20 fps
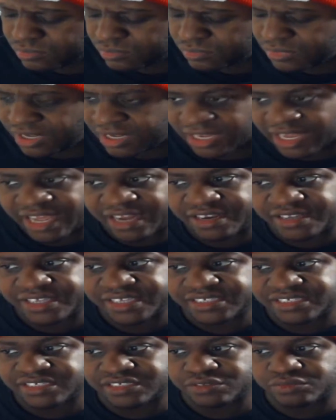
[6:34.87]
lot of
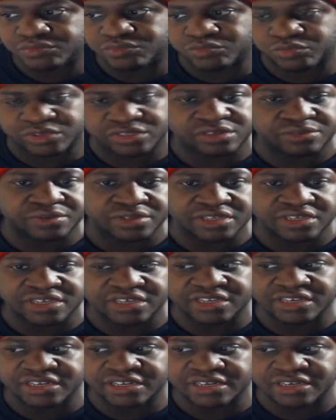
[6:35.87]
this is really, really
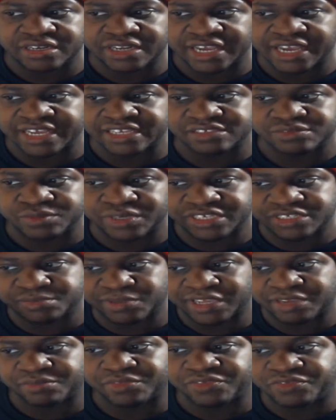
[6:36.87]
good, and as we
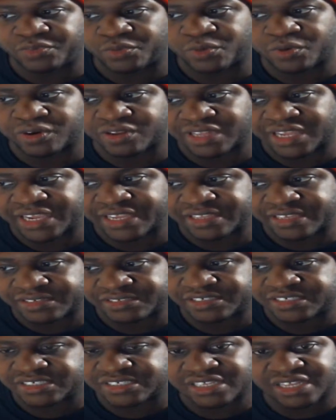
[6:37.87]
explained before, like
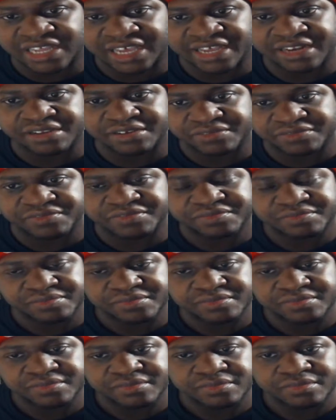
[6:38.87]
there's just a lot of
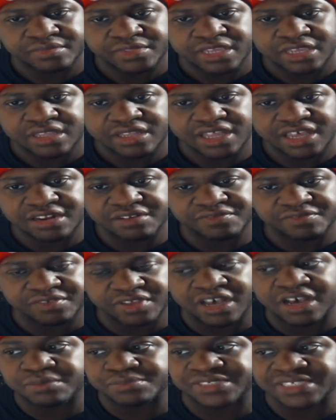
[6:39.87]

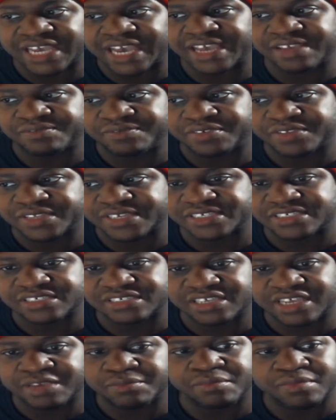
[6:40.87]
upside for
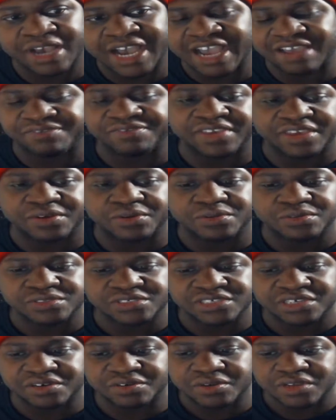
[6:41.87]
this, I feel.
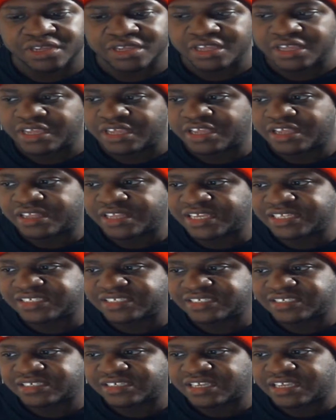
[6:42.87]
So
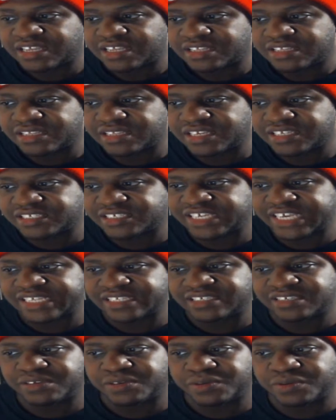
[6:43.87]
let's
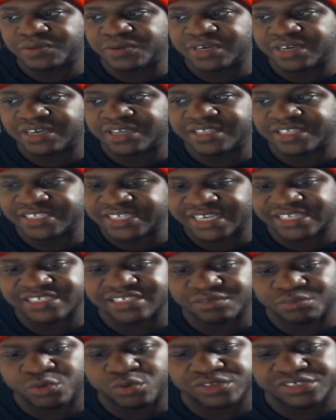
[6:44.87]
get to the
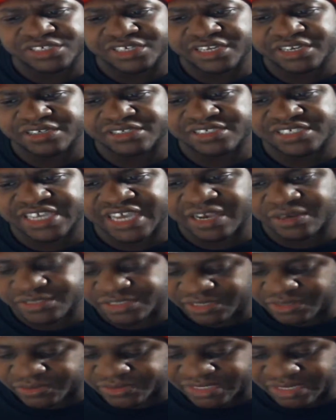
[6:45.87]
testing portion here and see how
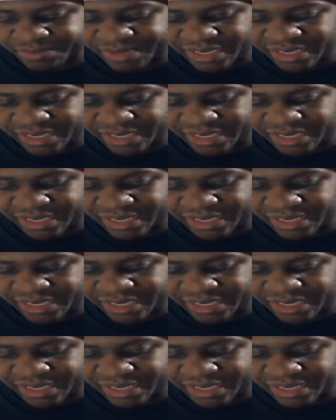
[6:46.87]
she holds up, eh?